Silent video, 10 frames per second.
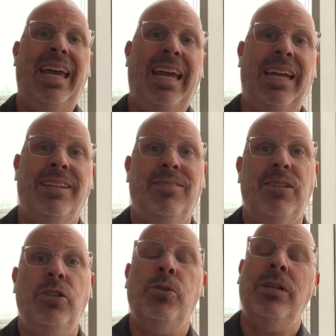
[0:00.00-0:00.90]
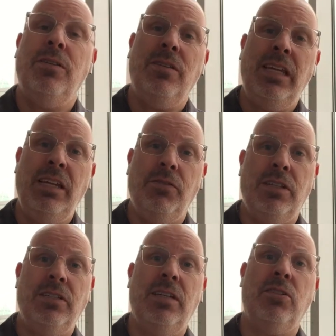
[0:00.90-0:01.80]
And you can think of
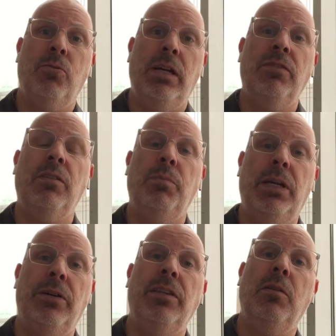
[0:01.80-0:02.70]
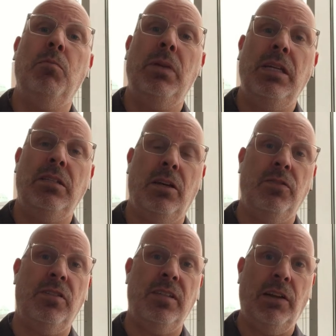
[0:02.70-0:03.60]
this as a way of comparing the means of
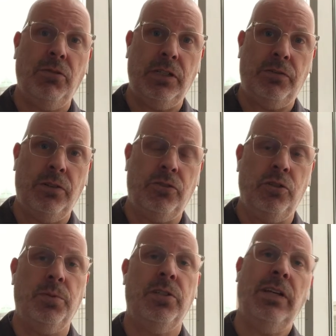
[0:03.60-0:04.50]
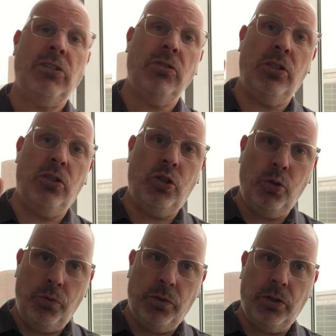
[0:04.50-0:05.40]
several different groups. There are actually
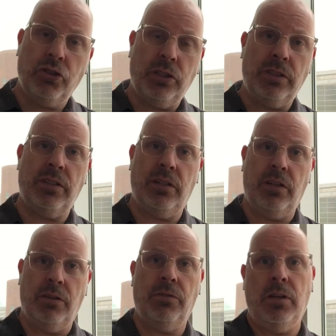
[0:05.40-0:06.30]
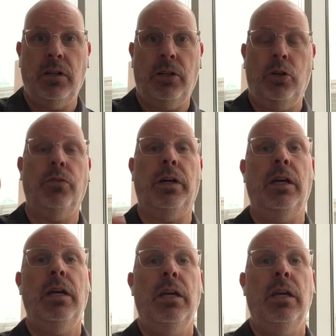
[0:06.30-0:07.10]
two versions of ANOVA.